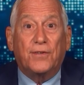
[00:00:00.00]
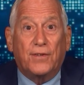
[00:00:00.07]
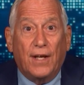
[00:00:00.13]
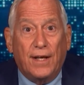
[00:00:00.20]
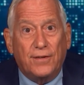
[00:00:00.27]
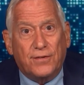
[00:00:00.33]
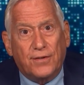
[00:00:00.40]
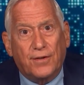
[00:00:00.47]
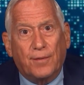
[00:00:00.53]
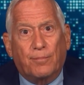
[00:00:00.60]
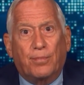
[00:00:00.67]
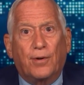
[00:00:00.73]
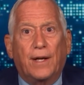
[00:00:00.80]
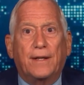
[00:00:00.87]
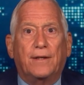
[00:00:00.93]
states to the
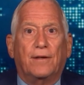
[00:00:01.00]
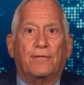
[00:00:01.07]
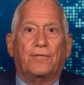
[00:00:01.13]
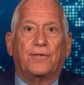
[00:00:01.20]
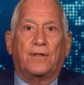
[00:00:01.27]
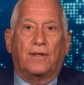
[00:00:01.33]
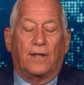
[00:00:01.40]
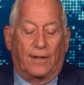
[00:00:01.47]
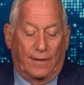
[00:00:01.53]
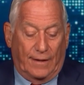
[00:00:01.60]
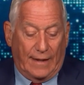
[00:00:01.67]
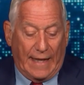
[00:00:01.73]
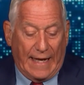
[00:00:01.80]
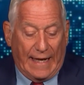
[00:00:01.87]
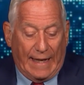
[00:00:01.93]
brink of
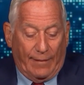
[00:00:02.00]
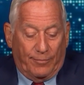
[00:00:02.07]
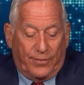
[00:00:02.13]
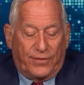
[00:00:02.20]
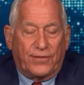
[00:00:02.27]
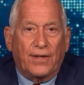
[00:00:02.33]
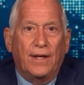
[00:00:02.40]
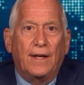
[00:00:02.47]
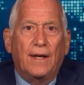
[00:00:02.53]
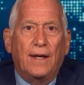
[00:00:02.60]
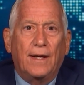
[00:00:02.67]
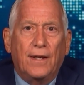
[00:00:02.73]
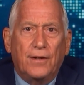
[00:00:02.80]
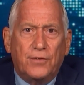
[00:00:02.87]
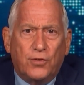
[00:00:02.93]
collapse.
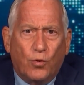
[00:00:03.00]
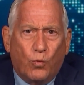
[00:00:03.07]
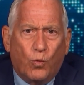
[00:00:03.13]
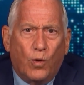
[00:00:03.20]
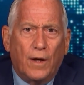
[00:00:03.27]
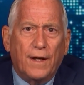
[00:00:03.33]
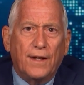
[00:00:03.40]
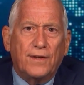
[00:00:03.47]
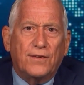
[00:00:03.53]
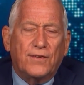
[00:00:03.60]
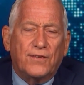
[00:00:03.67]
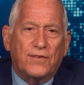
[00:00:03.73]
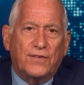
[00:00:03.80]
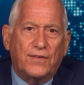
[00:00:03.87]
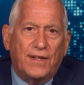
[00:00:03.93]
To what
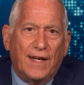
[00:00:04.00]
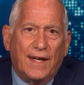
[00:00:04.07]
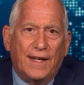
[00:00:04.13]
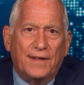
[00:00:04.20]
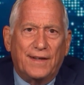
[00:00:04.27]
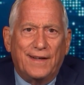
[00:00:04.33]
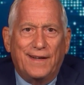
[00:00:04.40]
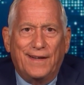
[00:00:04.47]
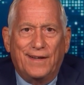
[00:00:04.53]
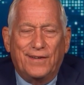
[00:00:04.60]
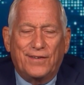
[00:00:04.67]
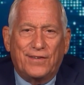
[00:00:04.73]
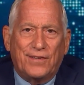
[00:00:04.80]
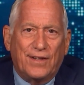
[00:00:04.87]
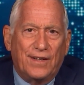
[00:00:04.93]
extent
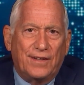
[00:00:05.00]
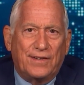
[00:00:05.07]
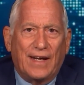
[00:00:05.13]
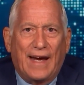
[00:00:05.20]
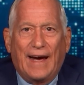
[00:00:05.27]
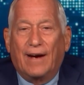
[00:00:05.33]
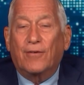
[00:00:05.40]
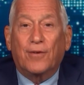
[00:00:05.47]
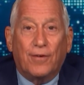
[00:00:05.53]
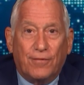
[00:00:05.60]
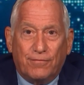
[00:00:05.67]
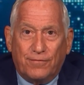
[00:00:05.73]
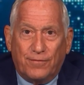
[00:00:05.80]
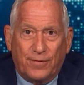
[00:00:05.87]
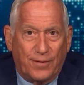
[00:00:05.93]
is it out
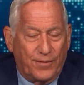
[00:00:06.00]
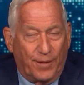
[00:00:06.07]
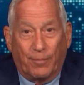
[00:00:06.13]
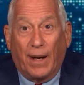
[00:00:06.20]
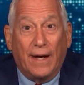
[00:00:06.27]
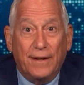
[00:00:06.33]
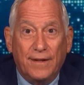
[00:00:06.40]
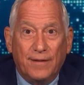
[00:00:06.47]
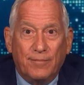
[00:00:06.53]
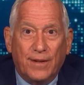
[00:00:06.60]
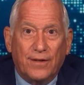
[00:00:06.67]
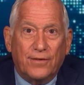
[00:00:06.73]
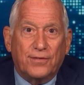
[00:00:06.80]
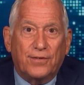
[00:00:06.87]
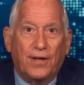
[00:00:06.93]
of the Biden
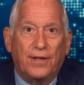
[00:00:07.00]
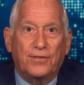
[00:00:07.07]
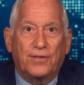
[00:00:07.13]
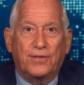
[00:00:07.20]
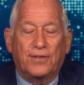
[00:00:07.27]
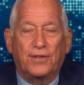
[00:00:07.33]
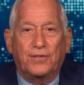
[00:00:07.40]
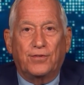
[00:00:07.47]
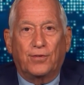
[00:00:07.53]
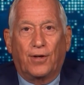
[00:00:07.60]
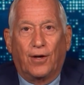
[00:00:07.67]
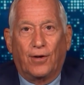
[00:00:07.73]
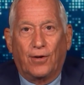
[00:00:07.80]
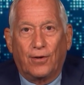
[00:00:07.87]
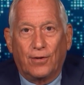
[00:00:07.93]
administration's
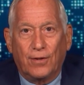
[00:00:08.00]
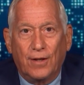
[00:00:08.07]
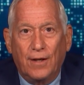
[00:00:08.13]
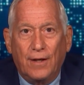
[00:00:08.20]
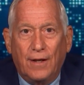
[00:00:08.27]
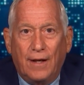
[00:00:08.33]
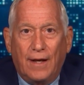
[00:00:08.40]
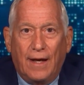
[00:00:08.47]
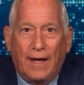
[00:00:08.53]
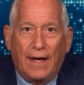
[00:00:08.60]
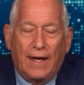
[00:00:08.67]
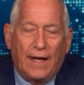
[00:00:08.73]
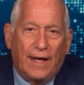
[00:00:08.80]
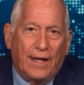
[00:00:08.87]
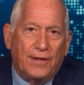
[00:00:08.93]
control?
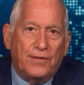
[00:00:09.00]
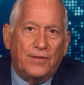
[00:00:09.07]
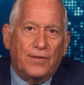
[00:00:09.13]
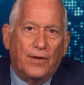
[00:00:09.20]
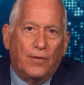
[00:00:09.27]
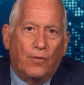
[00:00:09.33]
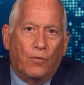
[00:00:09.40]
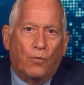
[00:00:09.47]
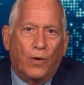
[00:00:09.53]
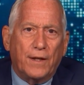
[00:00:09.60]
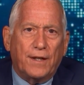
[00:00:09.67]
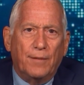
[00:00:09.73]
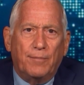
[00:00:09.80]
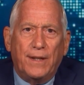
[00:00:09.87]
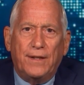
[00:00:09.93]
And what
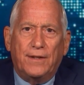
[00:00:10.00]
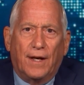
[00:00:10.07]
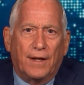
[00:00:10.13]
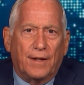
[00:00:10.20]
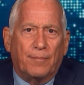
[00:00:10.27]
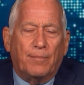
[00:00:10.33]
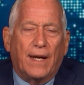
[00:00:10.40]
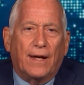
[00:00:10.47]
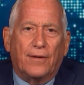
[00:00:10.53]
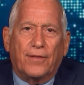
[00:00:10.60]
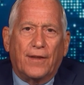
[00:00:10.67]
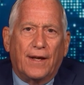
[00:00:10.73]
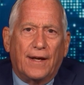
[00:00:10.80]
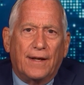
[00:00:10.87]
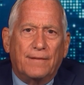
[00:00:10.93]
can be done
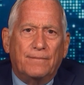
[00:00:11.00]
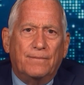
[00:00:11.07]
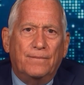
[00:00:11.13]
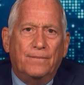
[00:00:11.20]
about that?